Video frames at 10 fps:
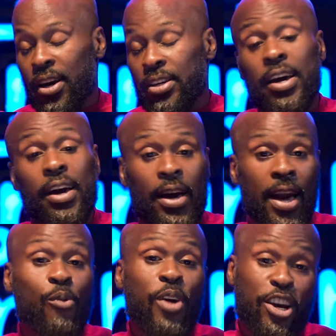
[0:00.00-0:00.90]
Yeah,
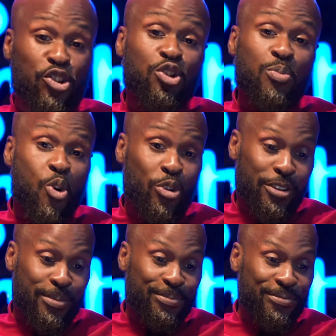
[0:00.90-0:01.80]
and we had
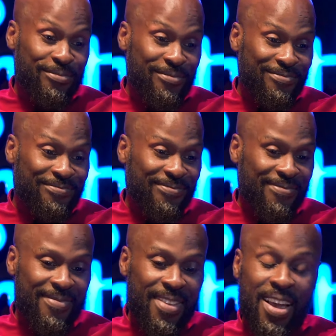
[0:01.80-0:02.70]
smoked.
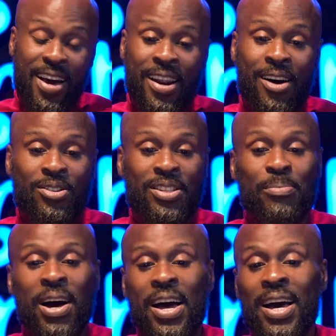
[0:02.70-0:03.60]
And I was in
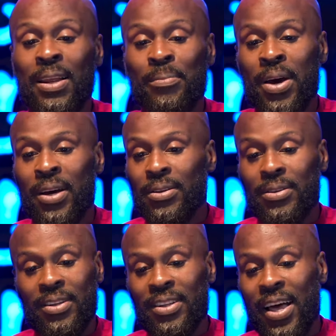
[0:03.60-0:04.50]
my element,
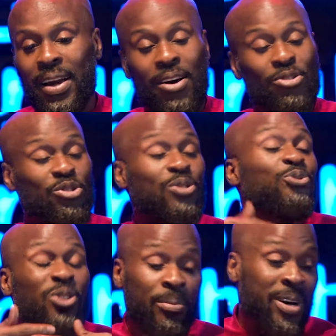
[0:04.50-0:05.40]
I was just
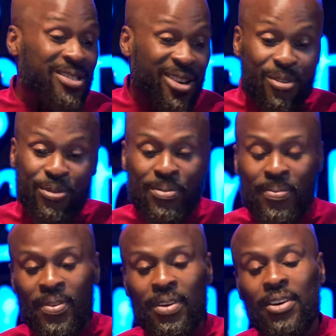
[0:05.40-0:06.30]
feeling myself.
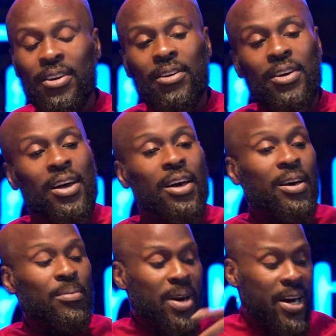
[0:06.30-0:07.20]

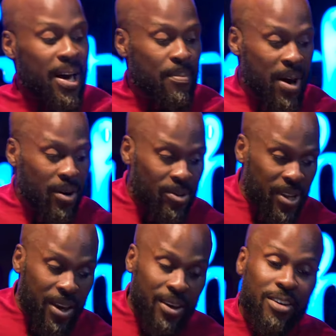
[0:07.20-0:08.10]
And my guy Mike was
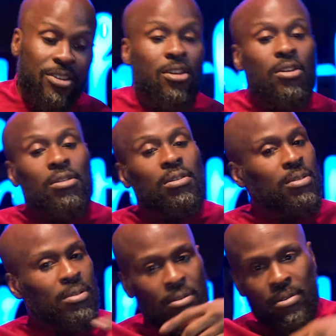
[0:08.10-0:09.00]
like, yo,
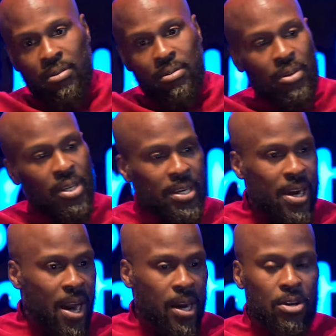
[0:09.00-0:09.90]

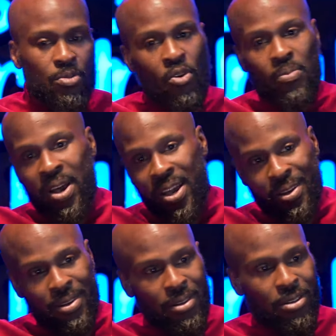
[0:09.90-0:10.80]
EK, come on, man.
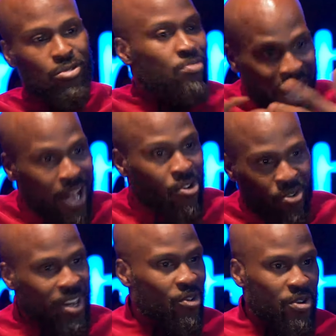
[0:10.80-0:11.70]
You not
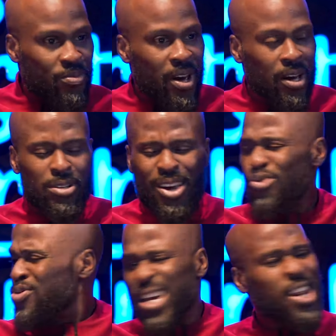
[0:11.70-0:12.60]
gonna get on the mic? I was like,
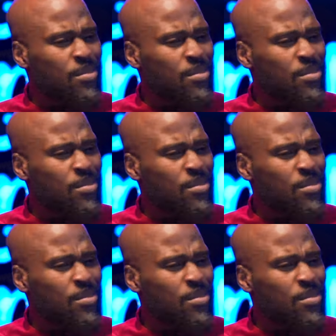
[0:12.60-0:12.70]
who said